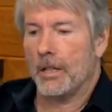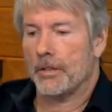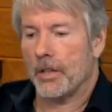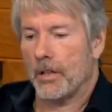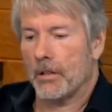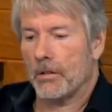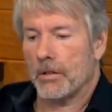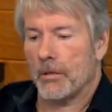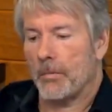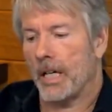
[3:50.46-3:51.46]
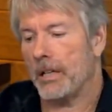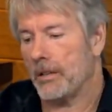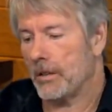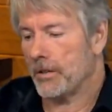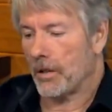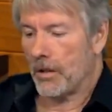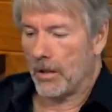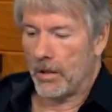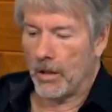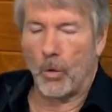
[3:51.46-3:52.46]
So the miners
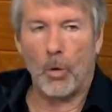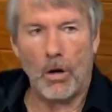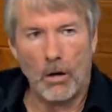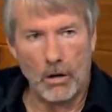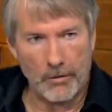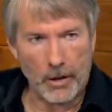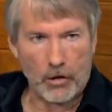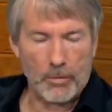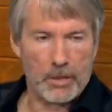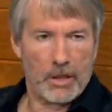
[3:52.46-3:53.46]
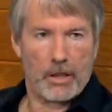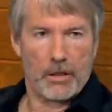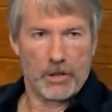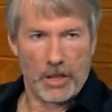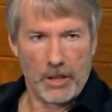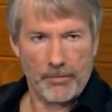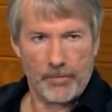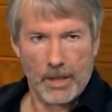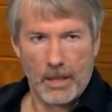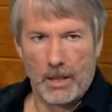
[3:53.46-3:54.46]
are a wall of encrypted energy.
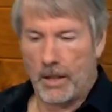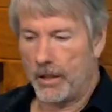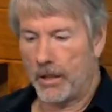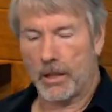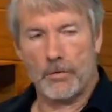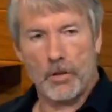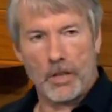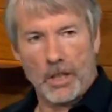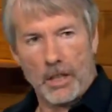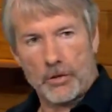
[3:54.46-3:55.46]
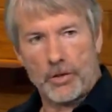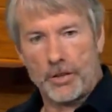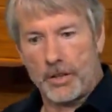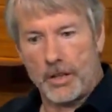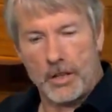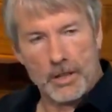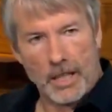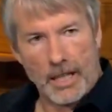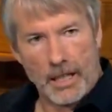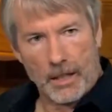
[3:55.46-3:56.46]
They're converting electricity
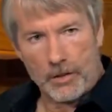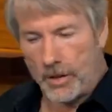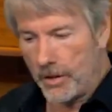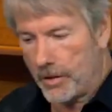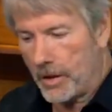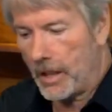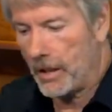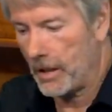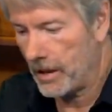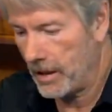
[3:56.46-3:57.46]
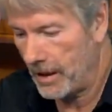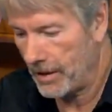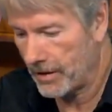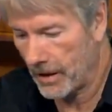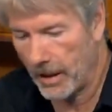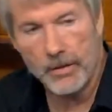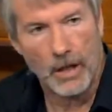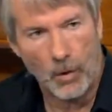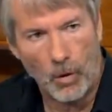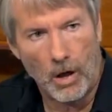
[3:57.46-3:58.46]
into hashes, and then inside
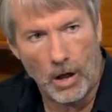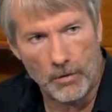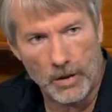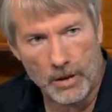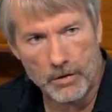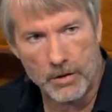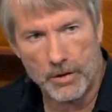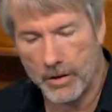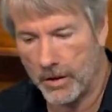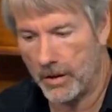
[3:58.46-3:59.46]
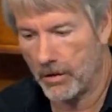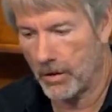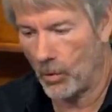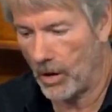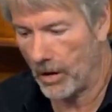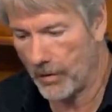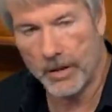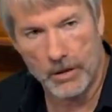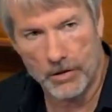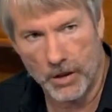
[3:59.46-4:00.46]
that wall of electricity or wall of
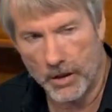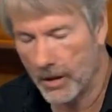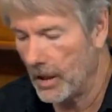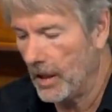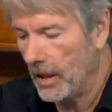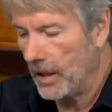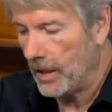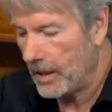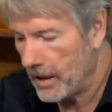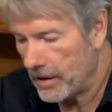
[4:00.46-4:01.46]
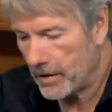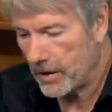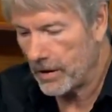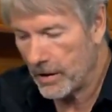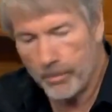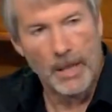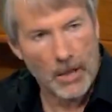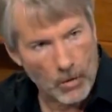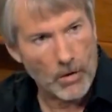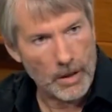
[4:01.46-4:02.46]
energy is the
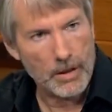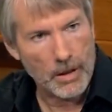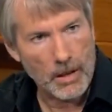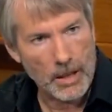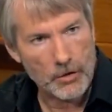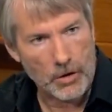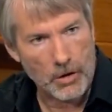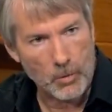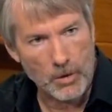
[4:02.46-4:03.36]
Bitcoin ledger,